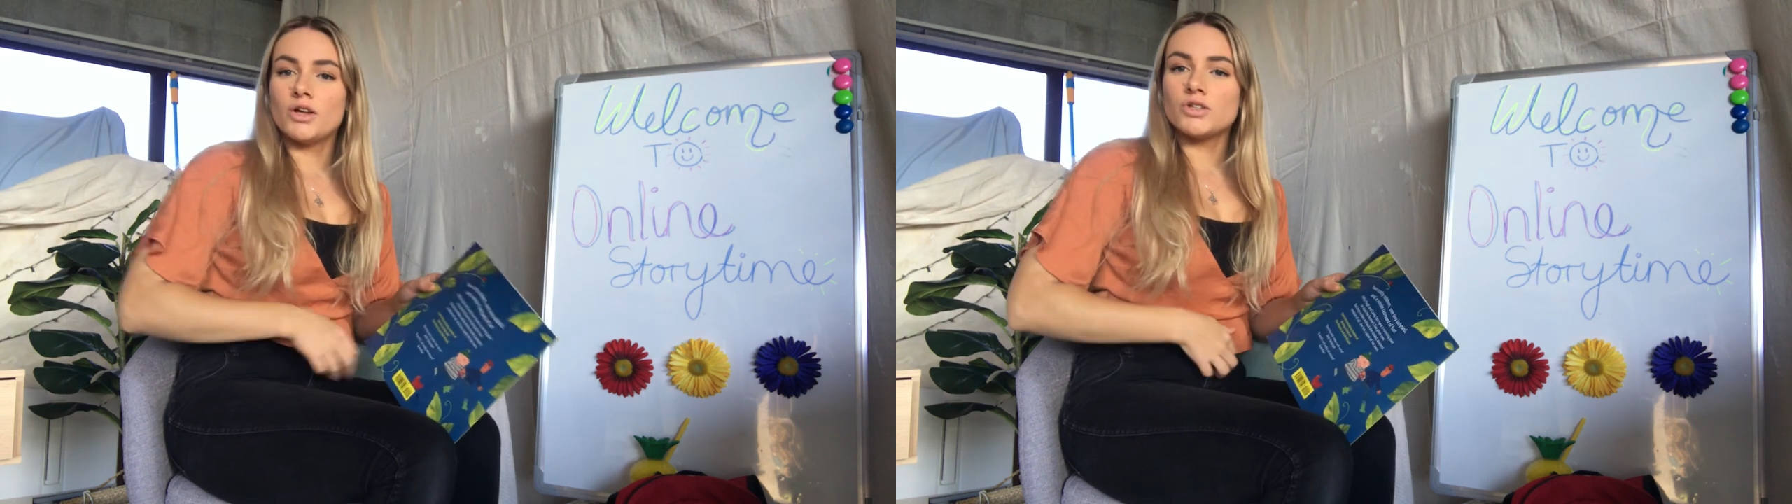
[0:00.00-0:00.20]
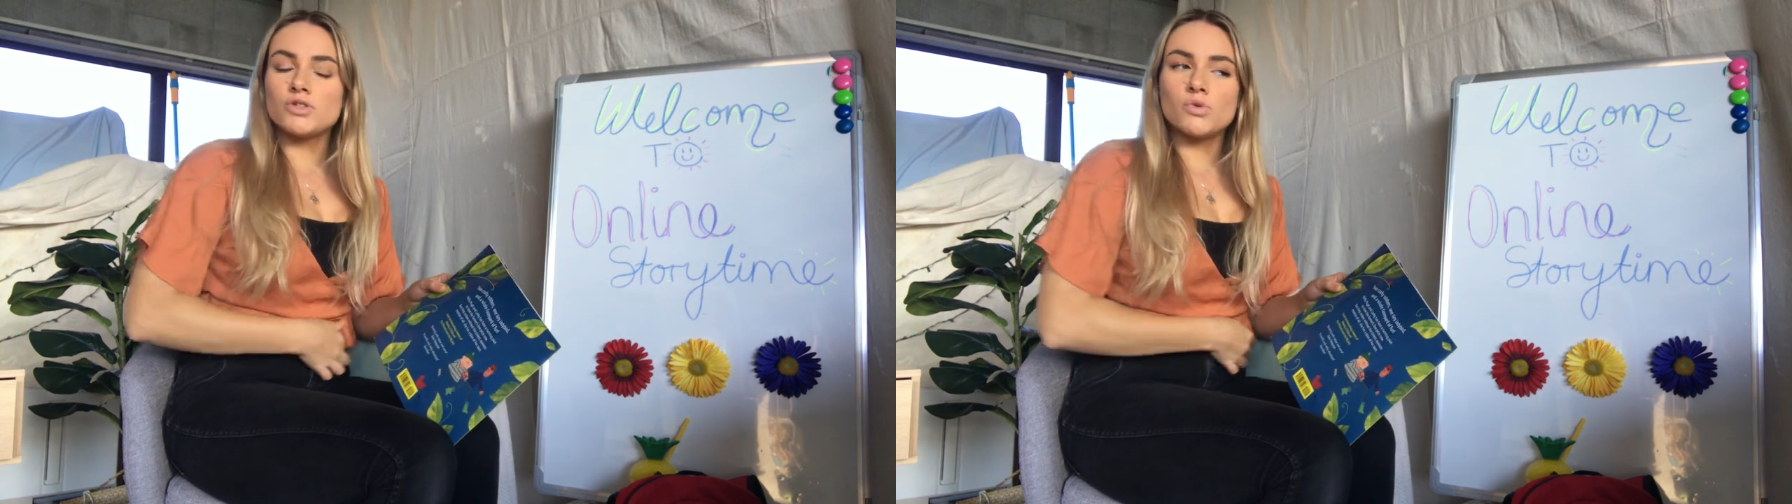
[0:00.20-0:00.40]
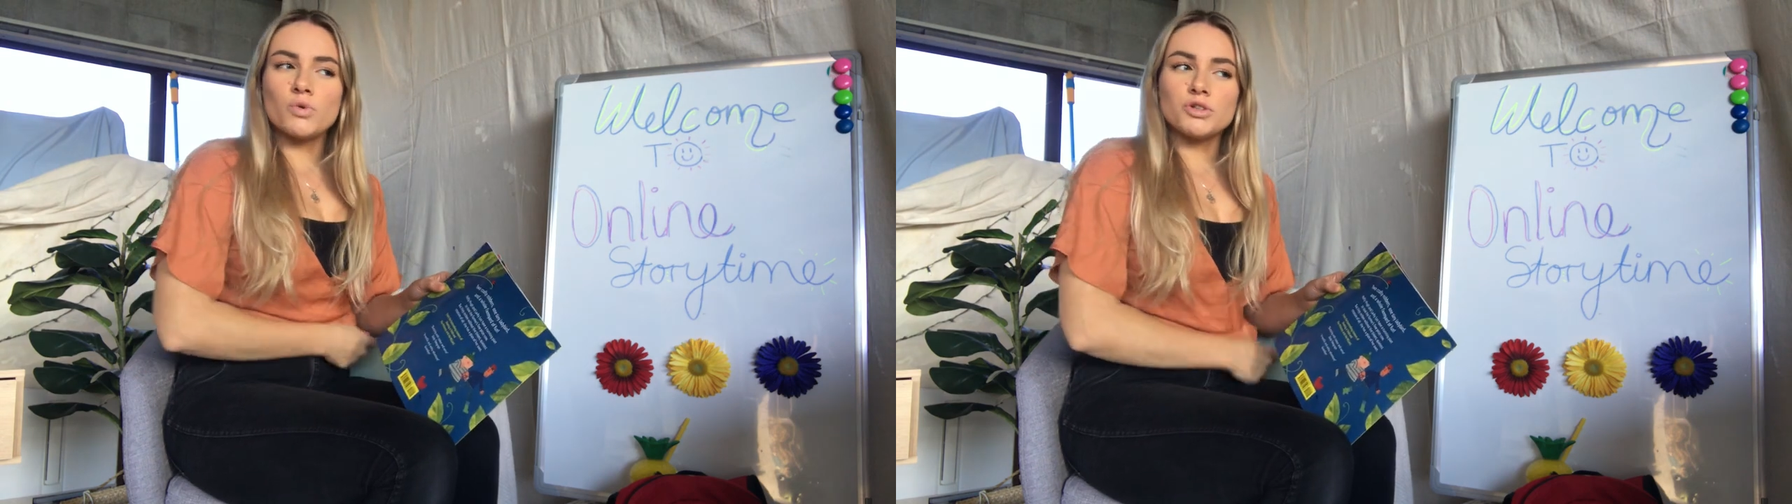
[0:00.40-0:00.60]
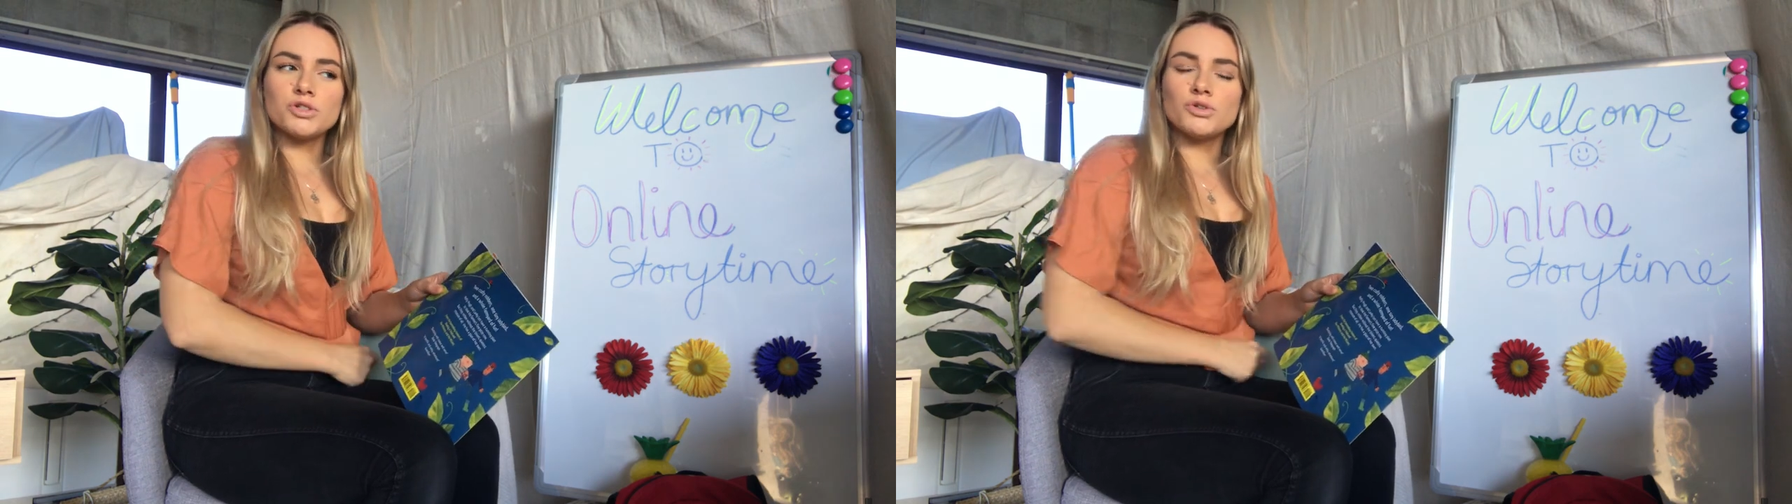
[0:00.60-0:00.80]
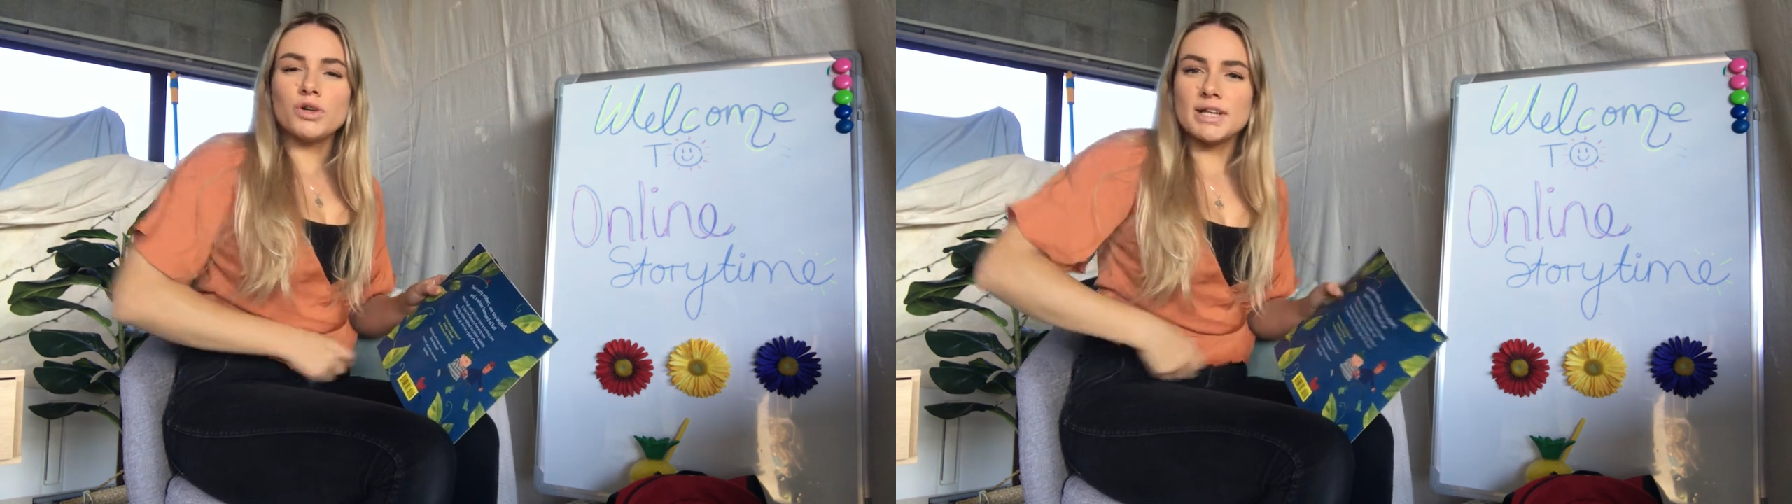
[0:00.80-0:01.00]
So what
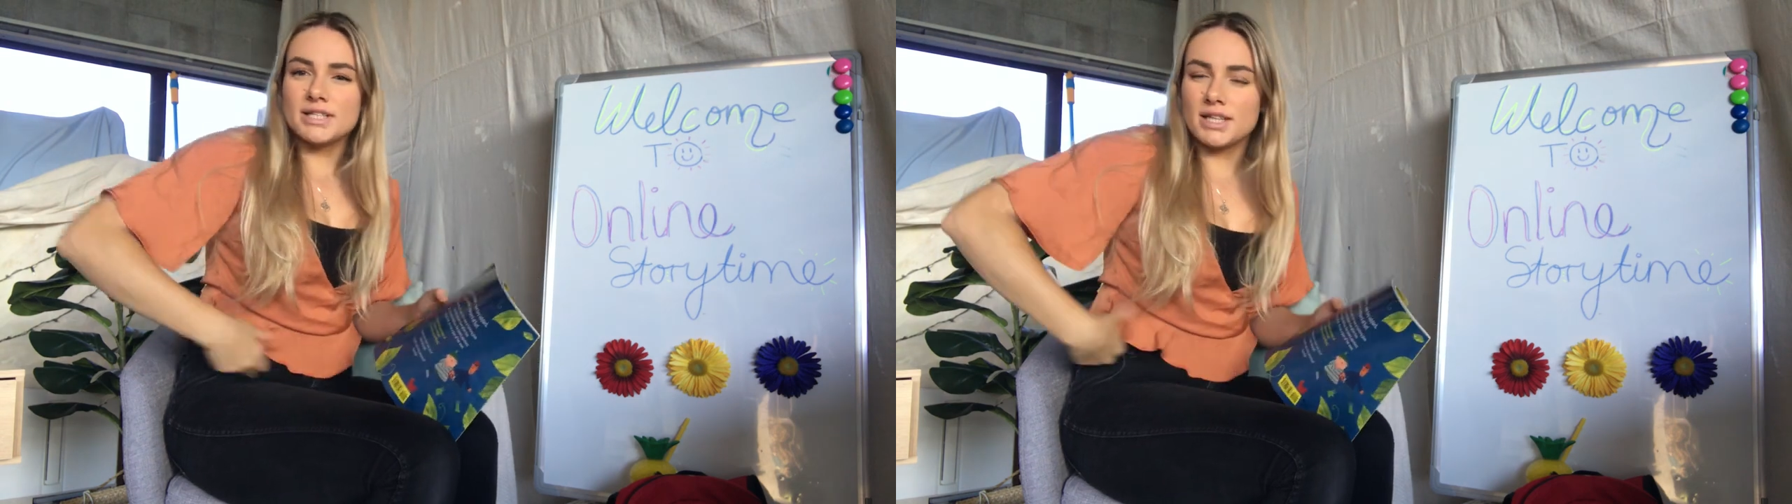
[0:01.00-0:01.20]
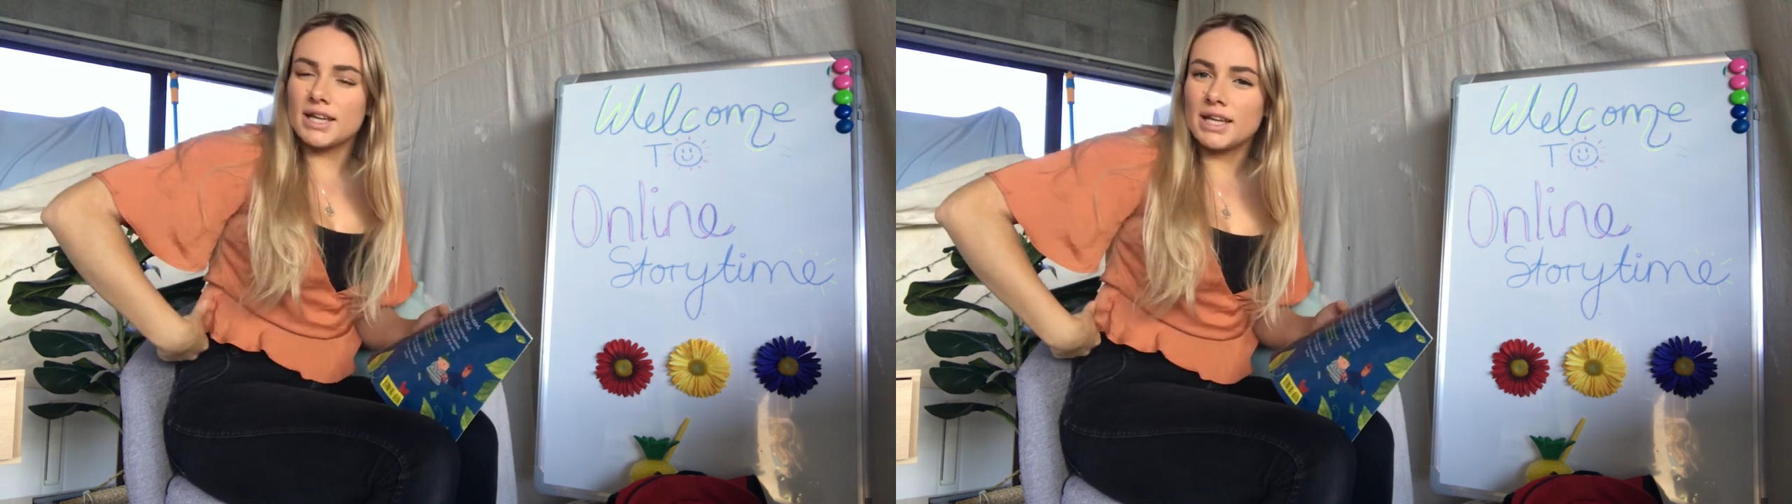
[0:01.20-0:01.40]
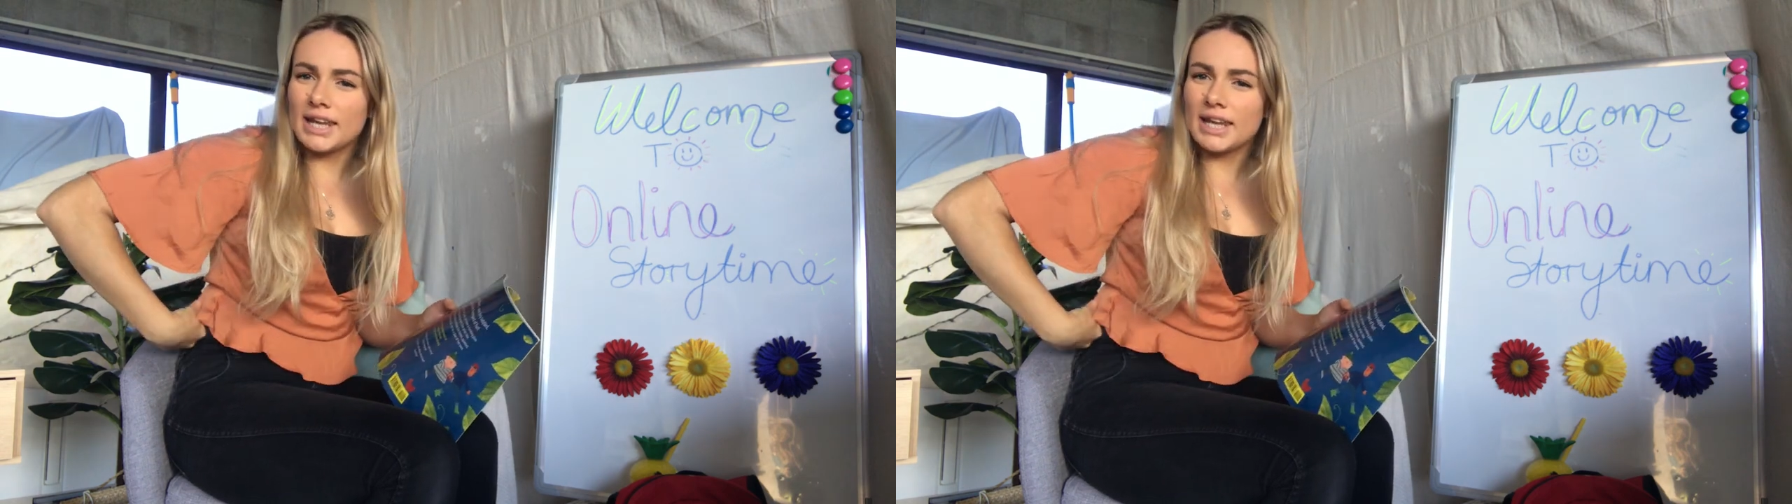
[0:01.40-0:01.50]
do you guys think a